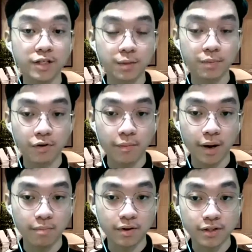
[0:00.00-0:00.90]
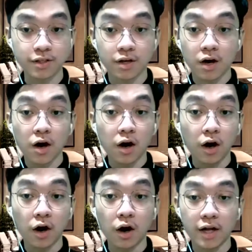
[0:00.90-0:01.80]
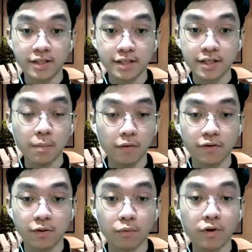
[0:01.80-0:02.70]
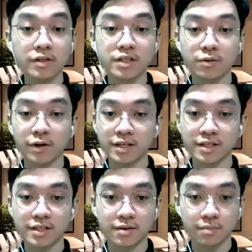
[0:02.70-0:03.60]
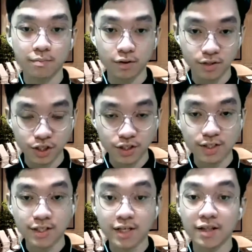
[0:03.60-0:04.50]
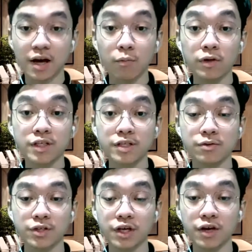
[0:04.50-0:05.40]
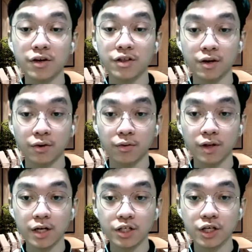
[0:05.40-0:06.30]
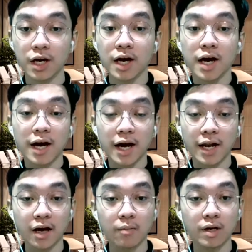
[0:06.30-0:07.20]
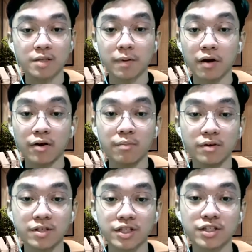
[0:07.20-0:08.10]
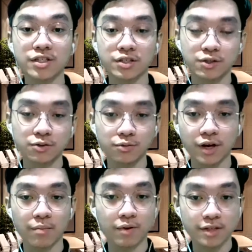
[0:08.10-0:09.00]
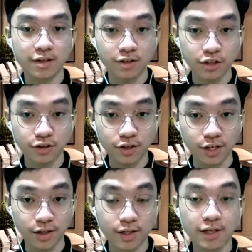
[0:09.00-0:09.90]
JPO members and some of the world's greatest musicians that wishes to share their knowledge and help aspiring musicians through their musical journey.